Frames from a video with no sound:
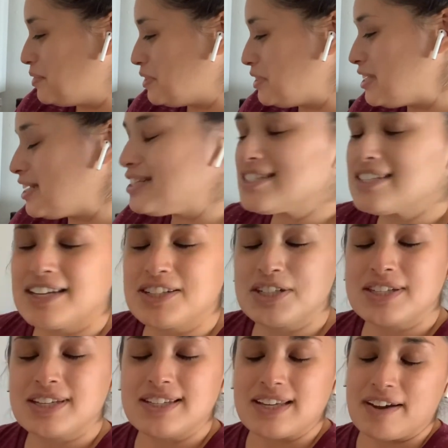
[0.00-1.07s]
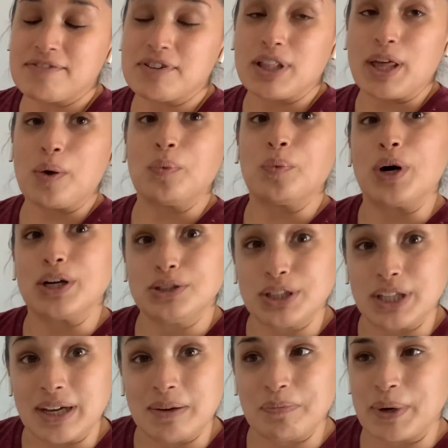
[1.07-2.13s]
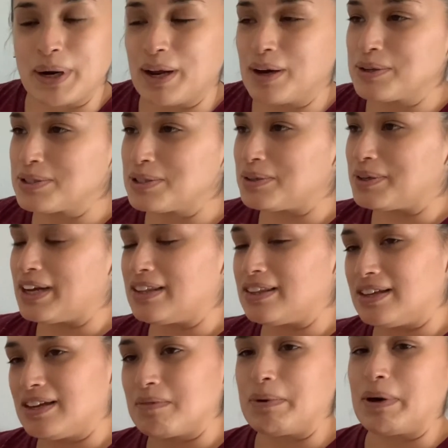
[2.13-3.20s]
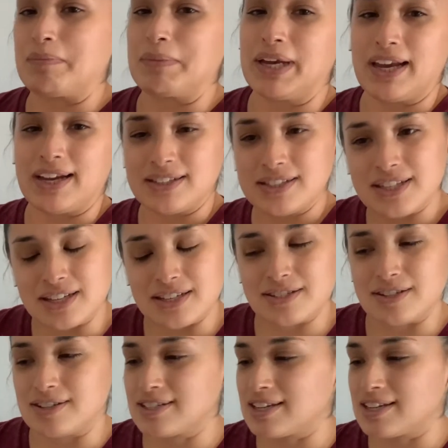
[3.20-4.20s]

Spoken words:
it's not just because I have to watch it, but I think about my ancestors.